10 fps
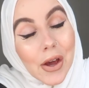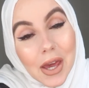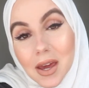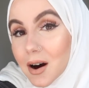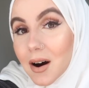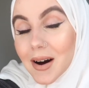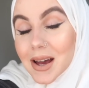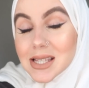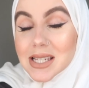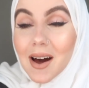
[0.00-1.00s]
here
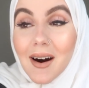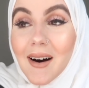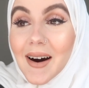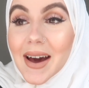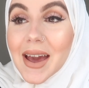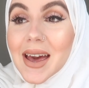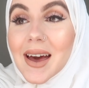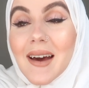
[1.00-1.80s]
and say hi